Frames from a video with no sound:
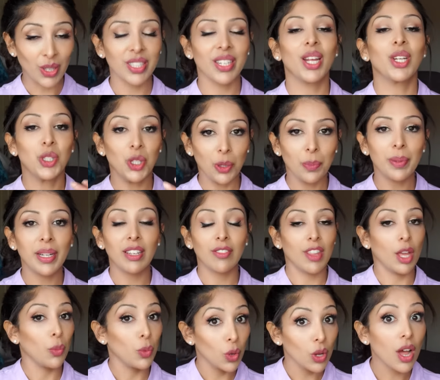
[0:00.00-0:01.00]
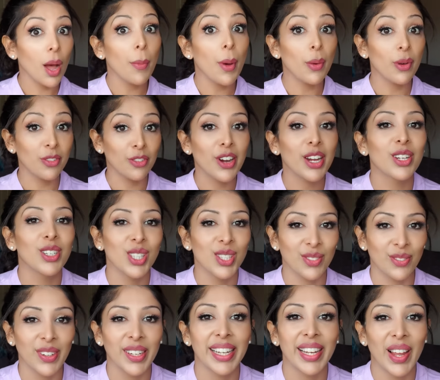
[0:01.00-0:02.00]
and I do believe they will come out with
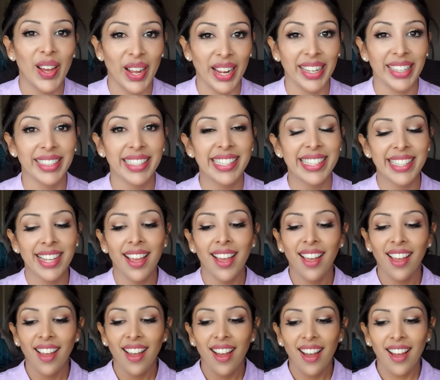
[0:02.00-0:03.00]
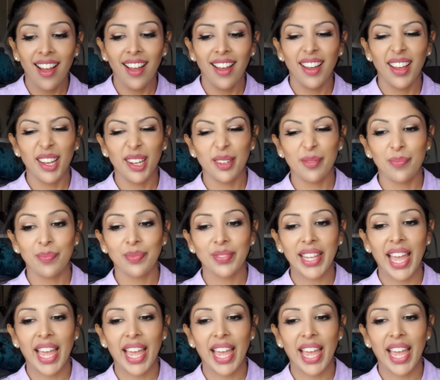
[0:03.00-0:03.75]
fragrance-free lines. And